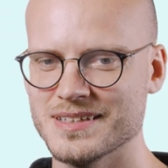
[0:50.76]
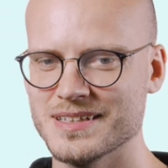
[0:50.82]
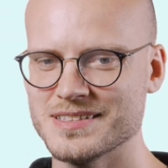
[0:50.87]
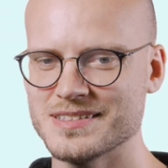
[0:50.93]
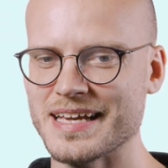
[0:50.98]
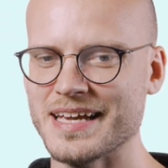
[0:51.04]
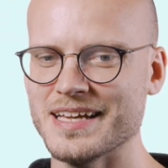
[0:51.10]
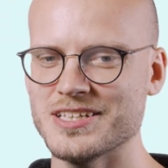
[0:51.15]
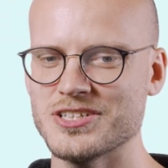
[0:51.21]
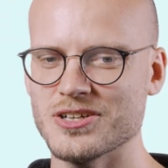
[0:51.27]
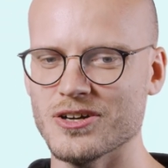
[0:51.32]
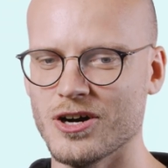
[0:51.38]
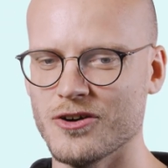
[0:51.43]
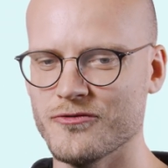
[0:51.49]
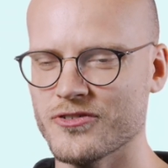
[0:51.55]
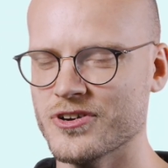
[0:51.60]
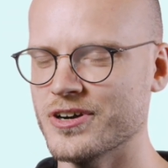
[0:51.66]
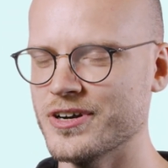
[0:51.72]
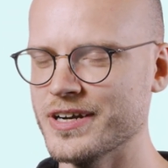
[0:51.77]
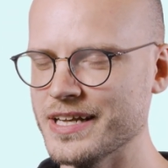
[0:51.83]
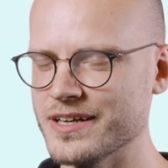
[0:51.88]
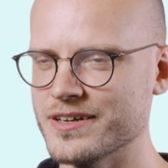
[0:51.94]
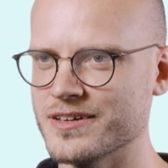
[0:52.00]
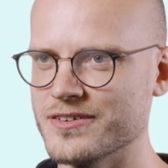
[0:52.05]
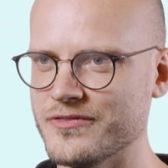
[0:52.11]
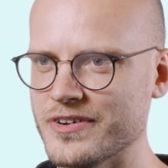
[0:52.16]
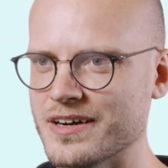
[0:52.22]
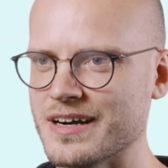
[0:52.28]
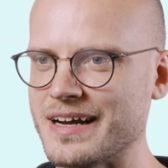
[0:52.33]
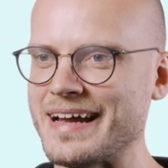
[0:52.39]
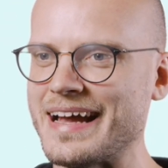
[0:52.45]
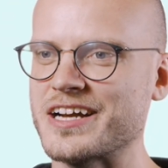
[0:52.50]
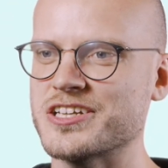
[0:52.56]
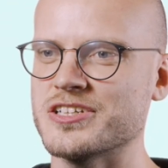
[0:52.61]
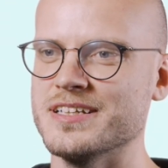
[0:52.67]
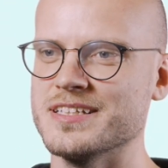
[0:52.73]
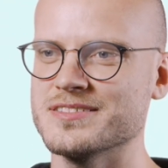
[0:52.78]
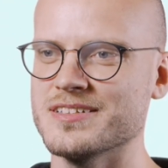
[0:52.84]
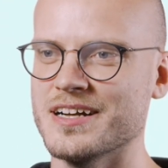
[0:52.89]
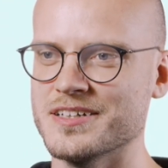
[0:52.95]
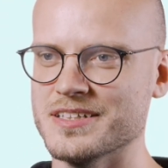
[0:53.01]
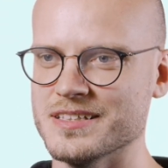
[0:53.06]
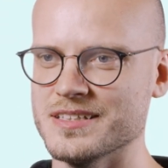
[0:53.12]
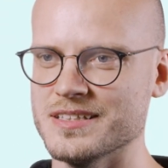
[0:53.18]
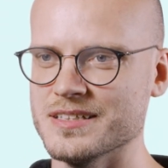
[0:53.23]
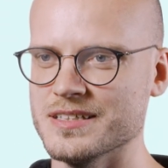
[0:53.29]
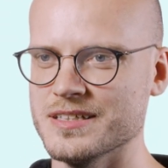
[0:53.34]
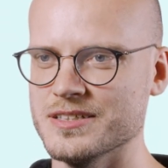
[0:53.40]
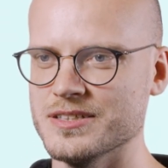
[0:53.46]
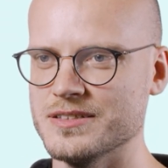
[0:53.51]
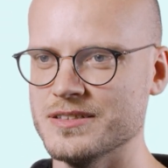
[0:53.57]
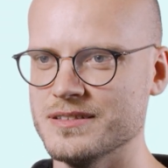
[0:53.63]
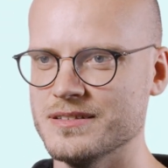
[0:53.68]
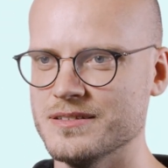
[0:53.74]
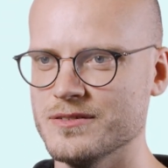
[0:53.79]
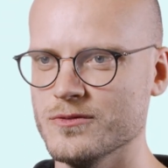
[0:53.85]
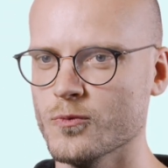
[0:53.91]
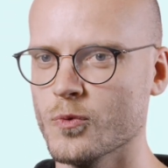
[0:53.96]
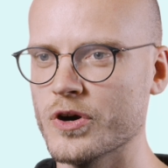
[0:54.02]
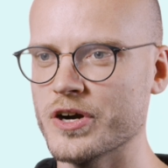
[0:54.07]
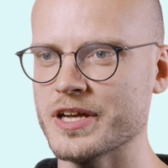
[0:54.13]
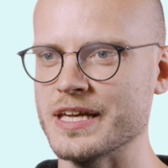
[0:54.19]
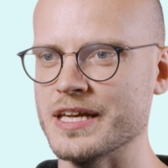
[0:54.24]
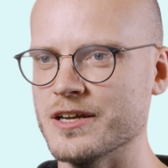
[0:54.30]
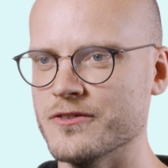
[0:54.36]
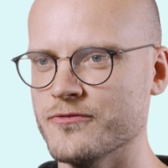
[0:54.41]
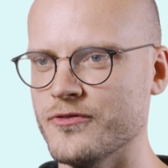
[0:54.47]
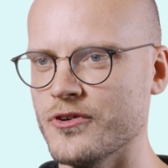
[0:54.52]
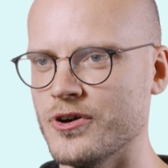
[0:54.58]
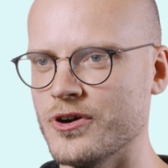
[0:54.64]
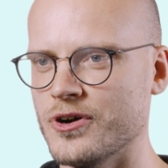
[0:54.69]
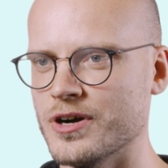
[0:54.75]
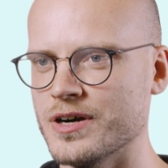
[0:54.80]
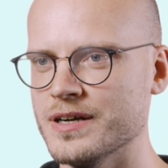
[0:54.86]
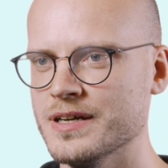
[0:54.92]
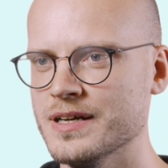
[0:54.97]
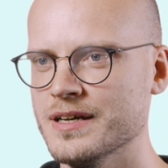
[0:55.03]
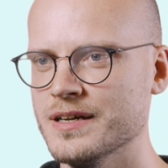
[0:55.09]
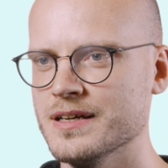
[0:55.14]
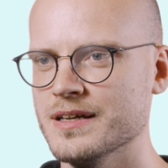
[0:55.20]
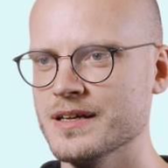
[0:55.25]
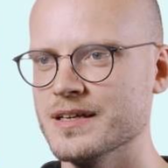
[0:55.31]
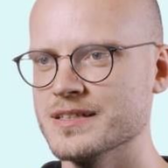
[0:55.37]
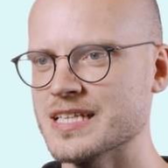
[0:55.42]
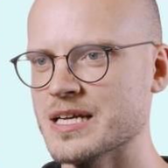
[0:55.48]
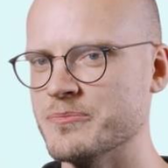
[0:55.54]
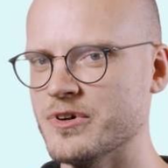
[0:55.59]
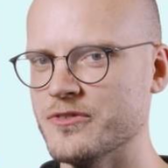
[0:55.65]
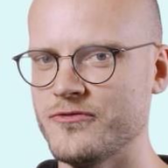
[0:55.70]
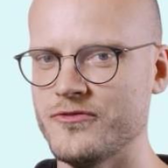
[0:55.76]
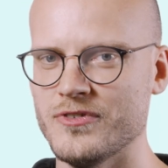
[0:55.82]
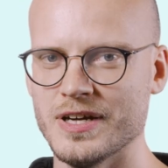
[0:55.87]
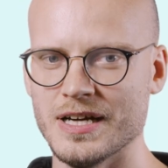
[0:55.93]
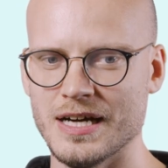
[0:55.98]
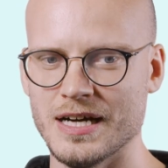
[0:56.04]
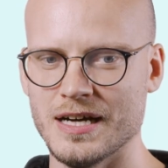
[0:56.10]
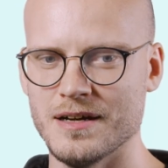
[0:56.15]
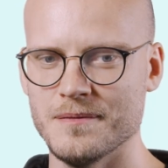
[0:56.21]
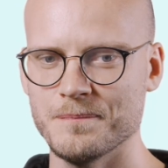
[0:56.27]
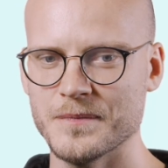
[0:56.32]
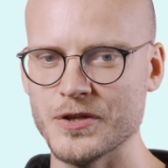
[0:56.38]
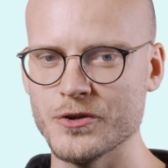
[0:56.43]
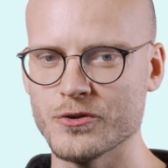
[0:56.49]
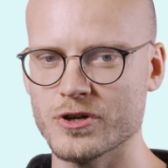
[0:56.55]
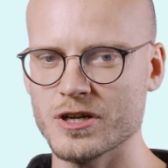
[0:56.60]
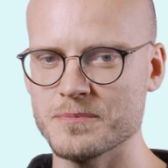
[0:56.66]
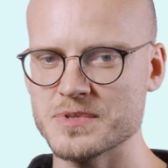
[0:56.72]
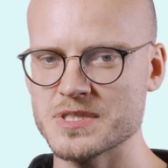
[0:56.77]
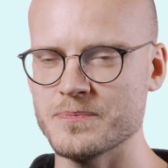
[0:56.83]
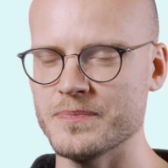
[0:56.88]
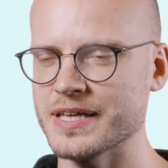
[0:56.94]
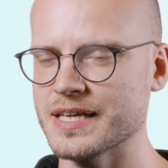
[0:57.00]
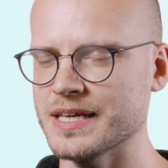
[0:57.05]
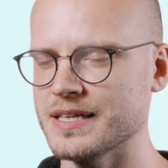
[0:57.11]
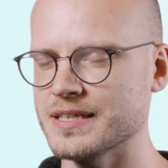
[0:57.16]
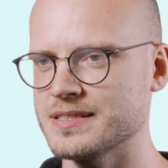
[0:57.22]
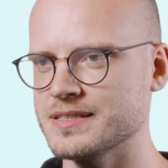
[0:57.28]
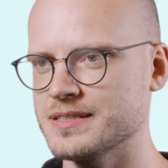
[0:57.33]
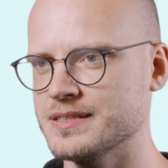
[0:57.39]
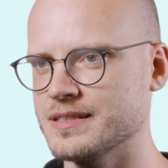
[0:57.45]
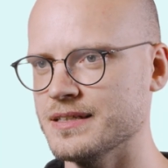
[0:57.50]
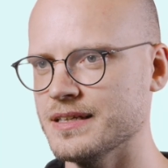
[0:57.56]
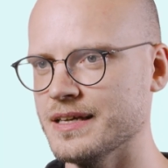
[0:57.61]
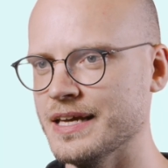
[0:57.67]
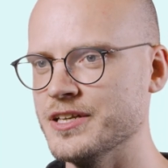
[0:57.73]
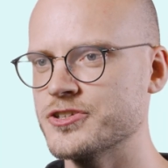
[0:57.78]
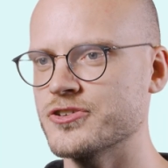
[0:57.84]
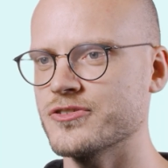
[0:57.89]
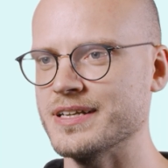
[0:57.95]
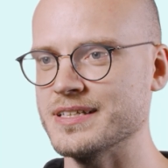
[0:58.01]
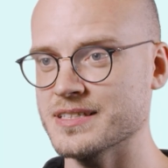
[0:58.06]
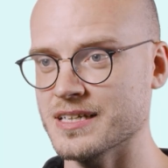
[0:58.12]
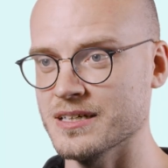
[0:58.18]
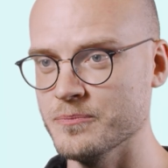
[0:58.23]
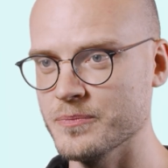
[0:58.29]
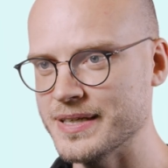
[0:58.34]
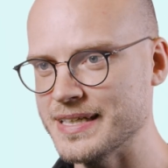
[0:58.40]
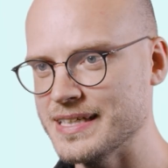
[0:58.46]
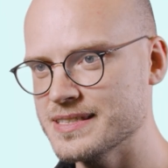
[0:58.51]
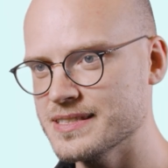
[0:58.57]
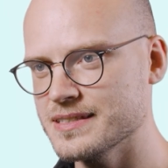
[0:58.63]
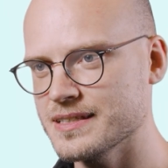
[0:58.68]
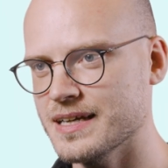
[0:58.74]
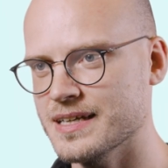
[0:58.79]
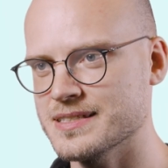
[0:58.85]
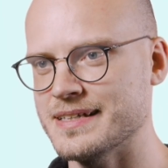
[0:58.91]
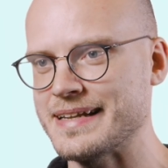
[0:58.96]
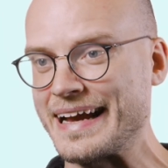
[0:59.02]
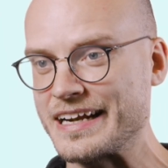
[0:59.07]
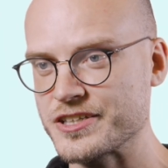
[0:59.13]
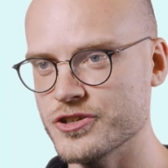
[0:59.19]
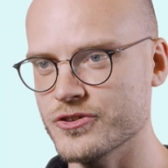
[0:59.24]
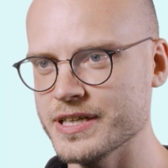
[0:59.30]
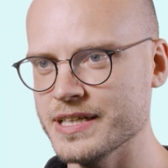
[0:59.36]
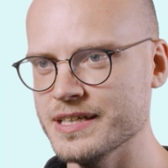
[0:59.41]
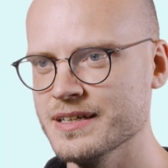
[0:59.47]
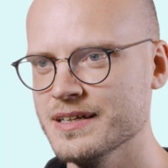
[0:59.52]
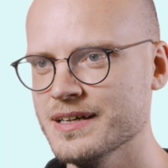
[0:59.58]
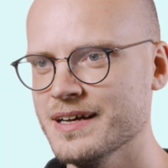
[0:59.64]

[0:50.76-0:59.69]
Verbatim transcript: stage of career, where I actually started uh, working for some of the Europe's biggest insurance companies as an actuary.